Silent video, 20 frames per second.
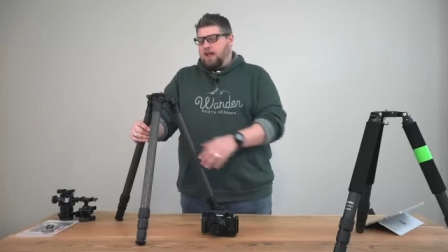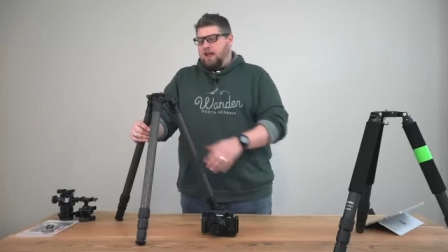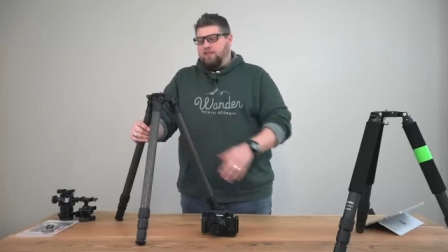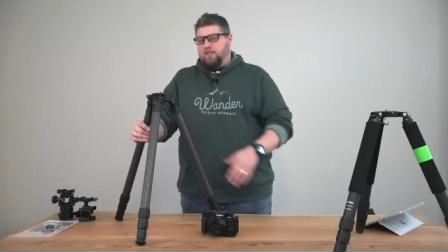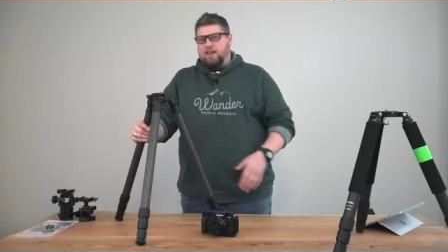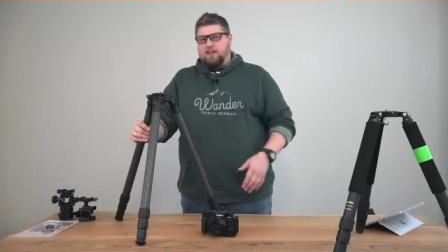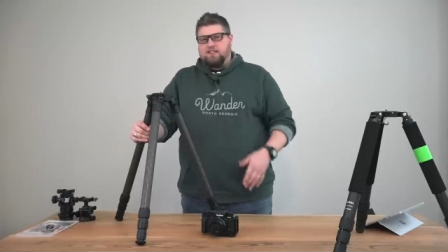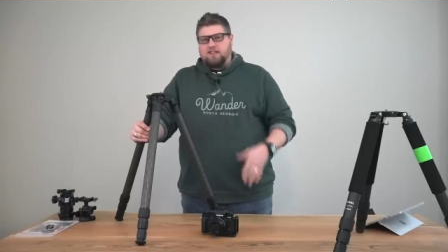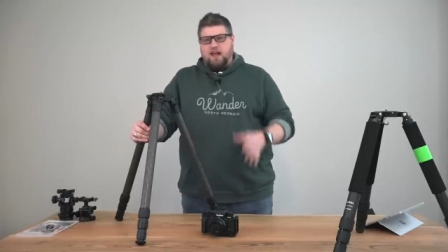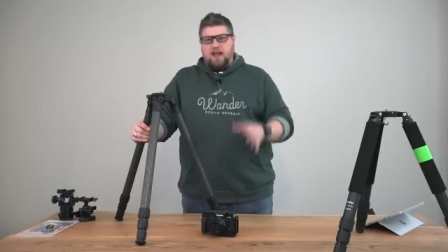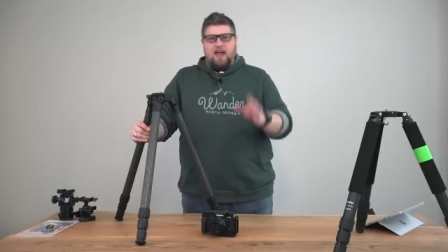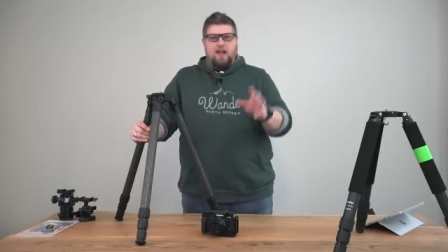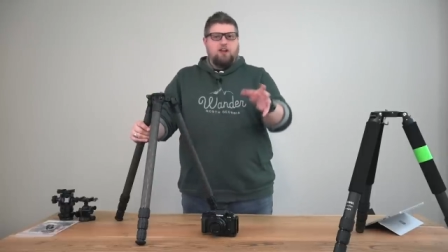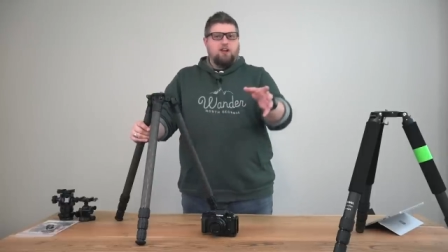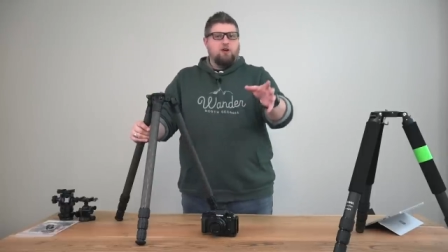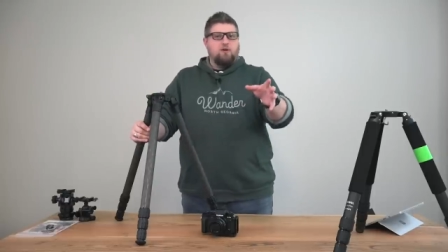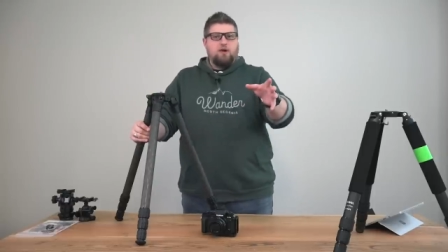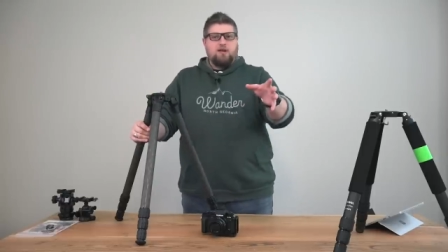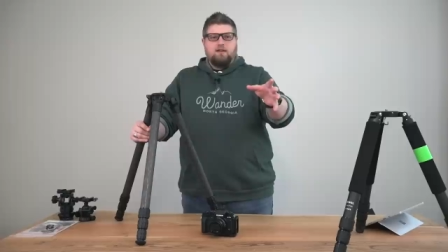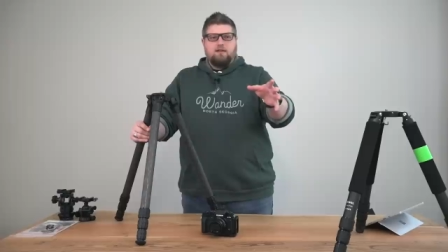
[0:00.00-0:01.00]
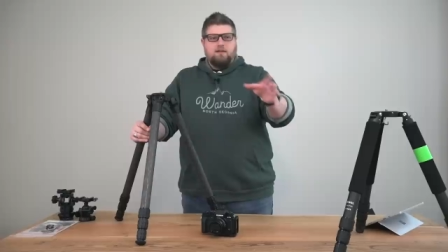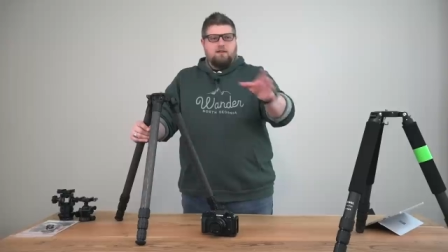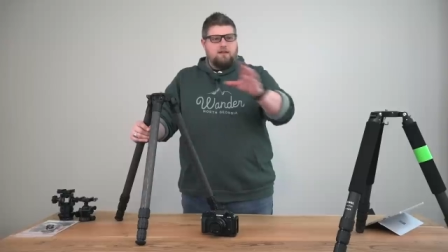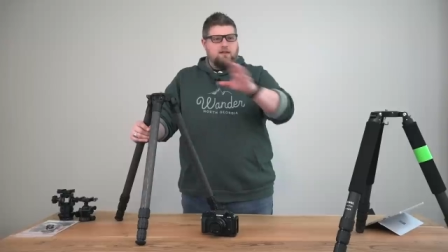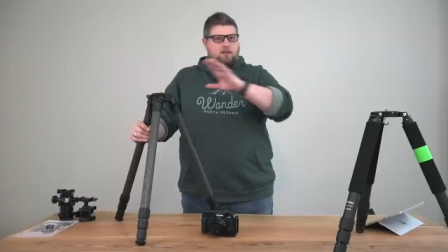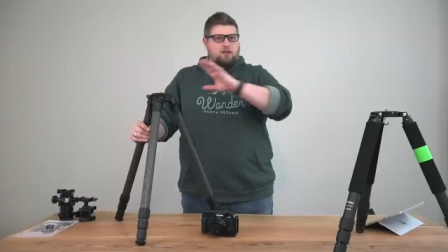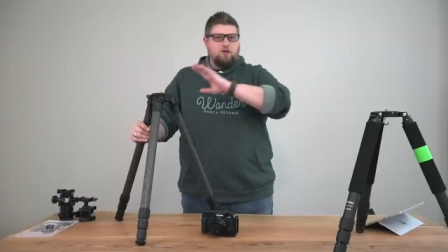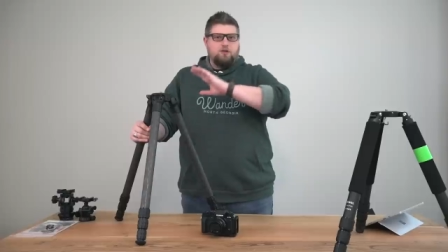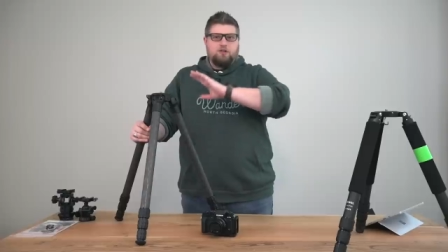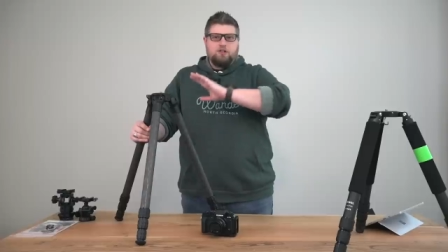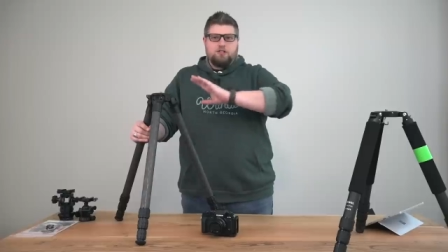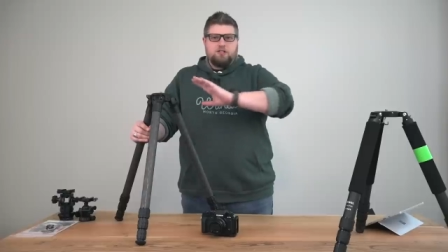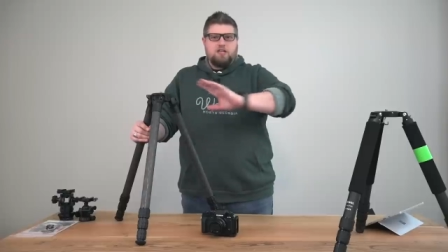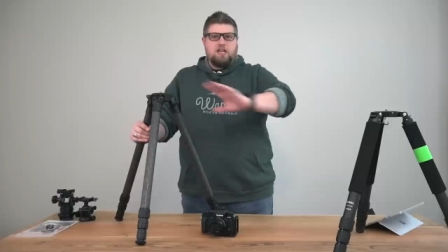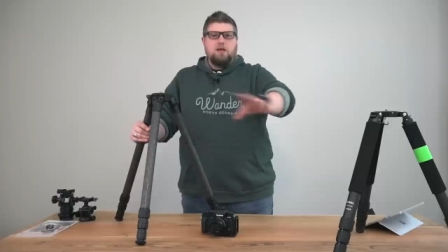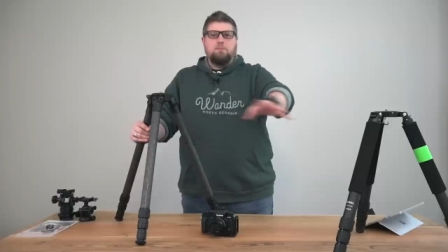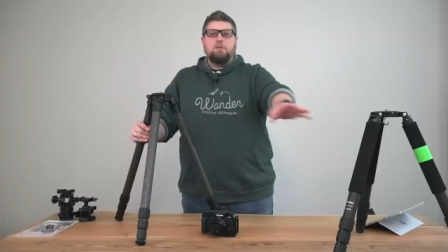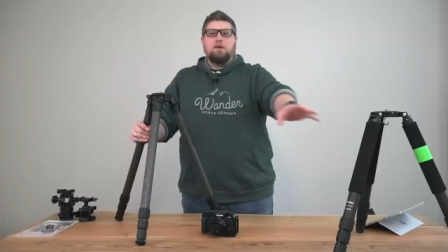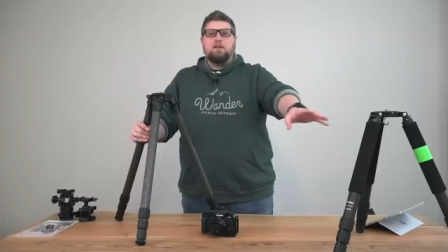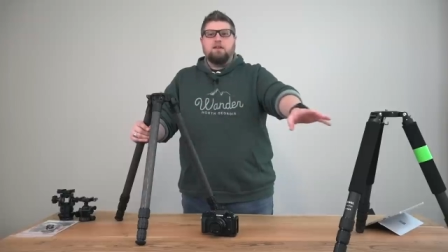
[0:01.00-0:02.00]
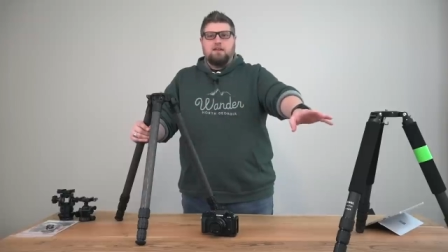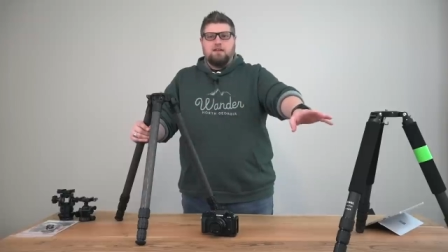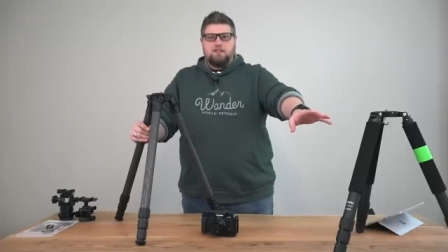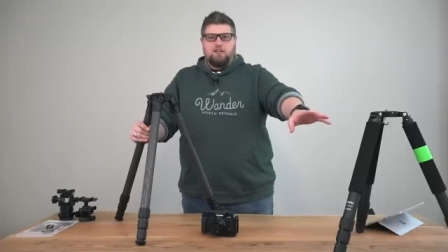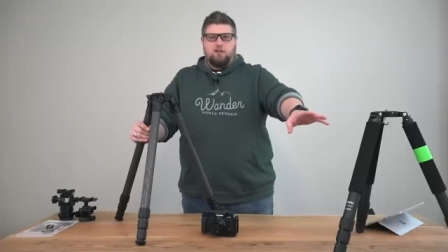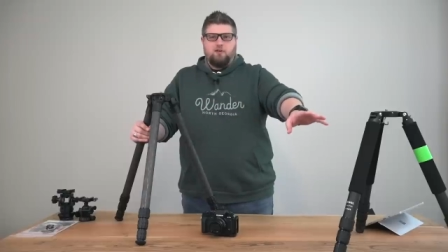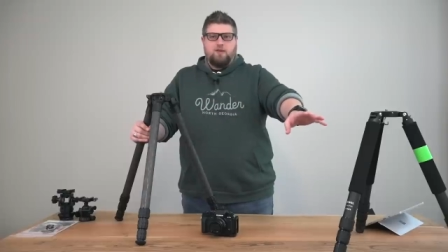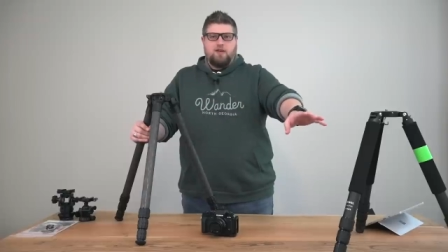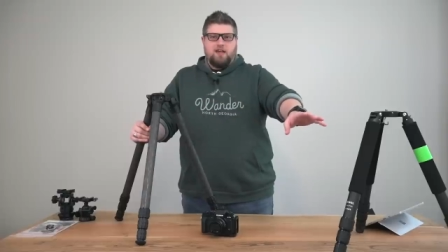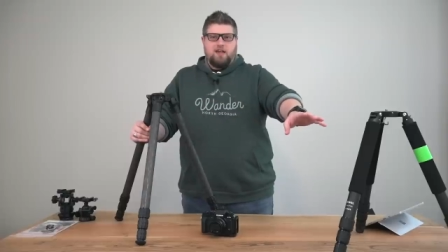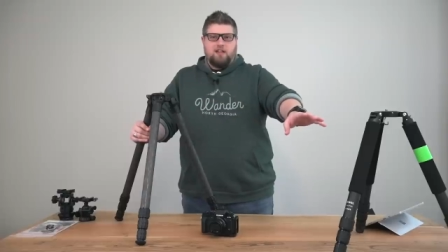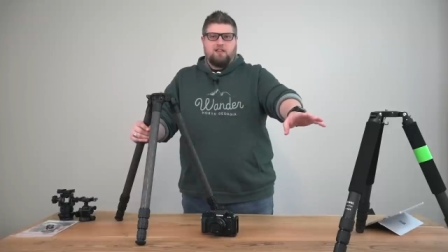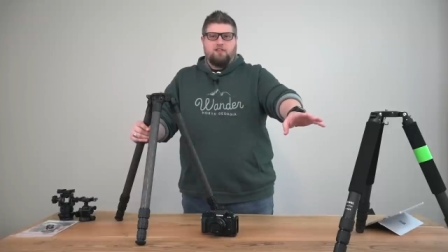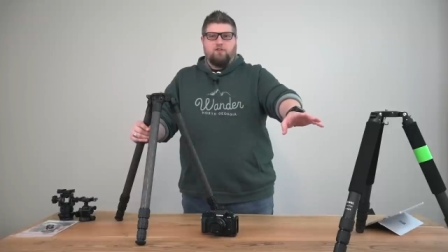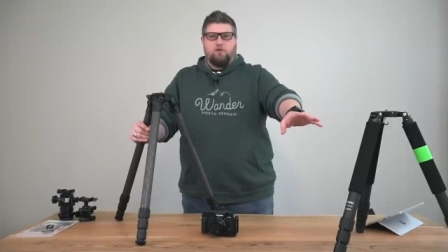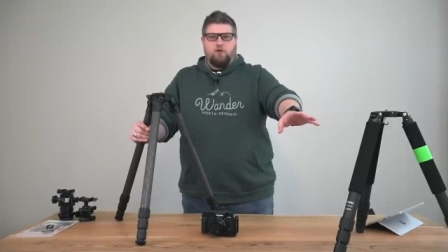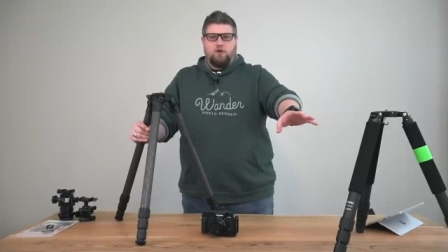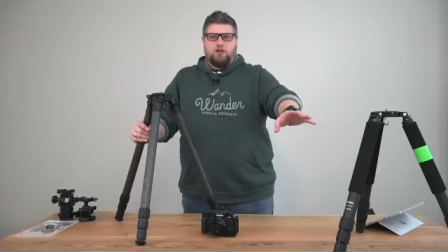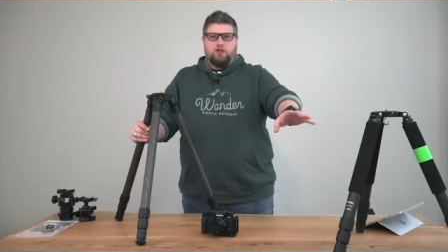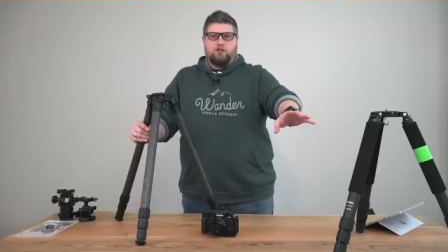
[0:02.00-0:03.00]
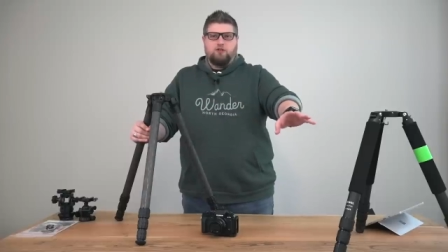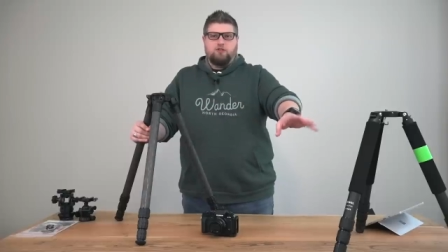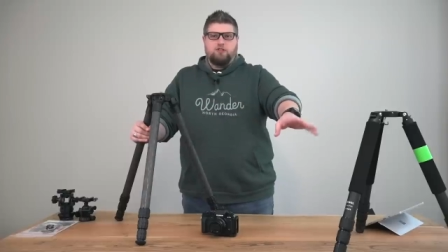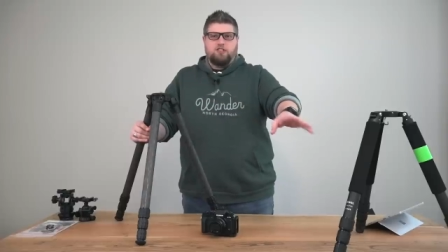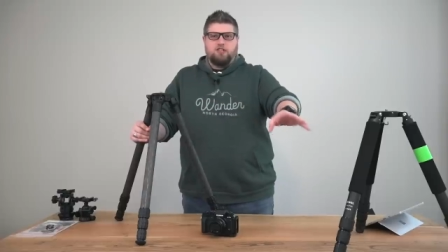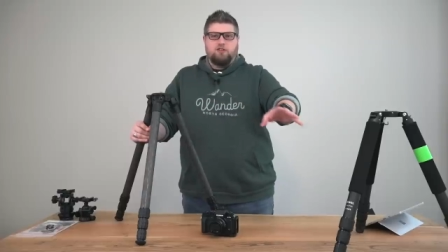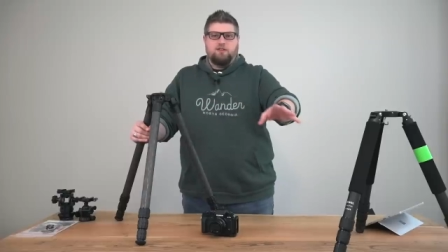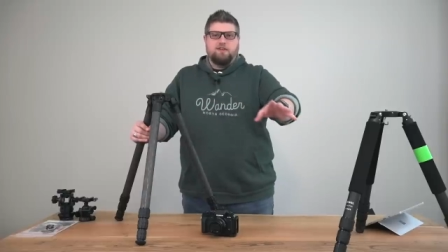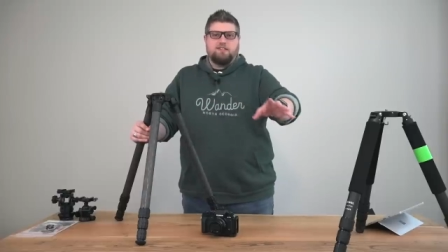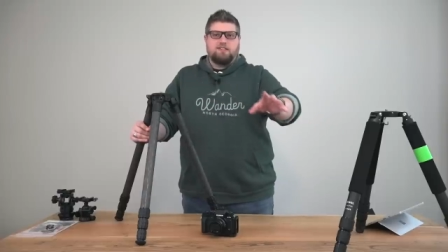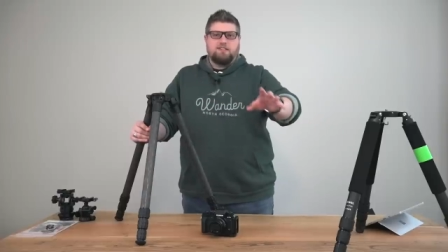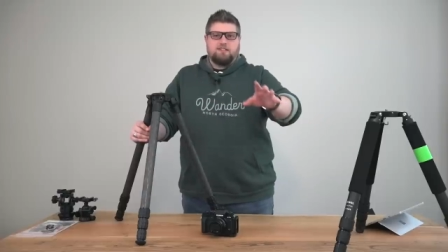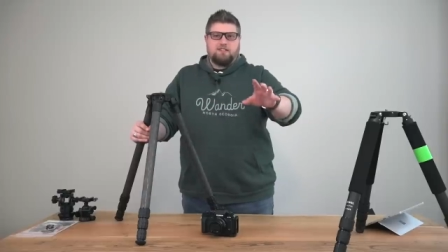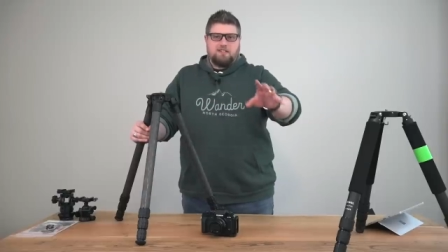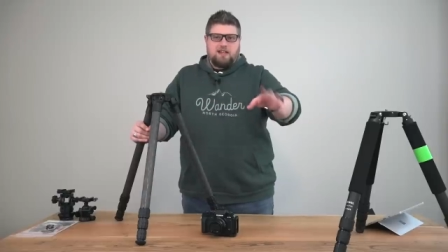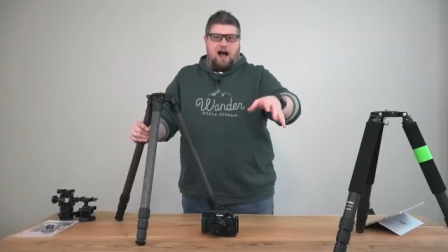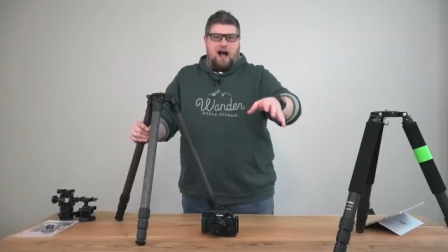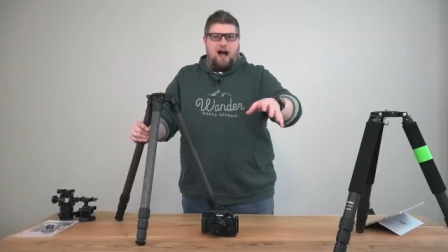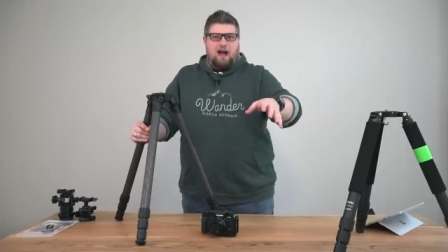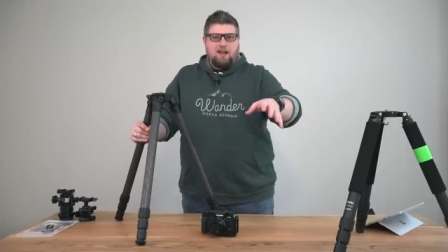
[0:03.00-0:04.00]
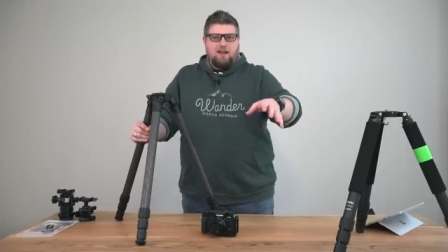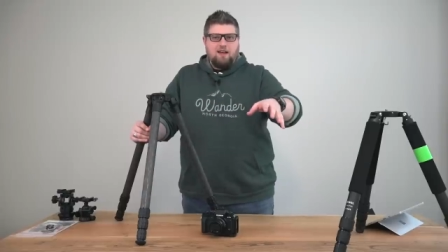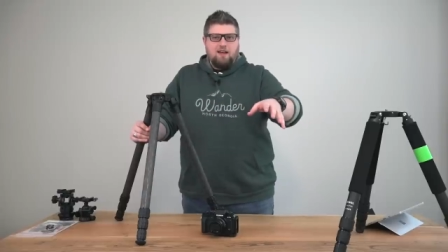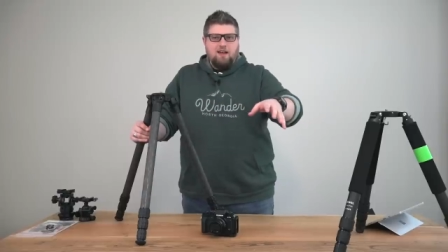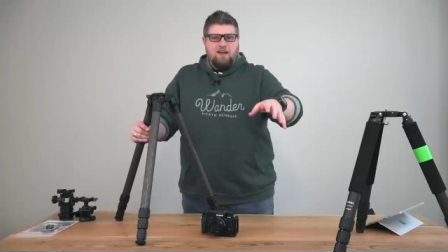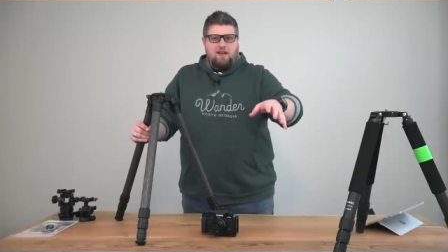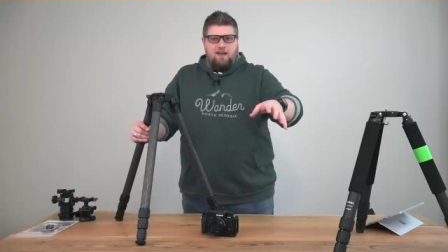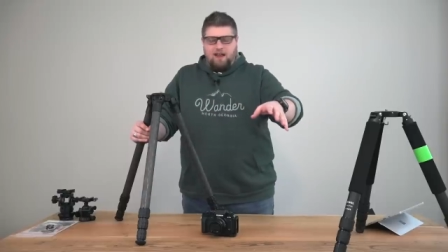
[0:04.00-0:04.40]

and they said, hey, you know what, you just keep it until we get the 42 series in stock,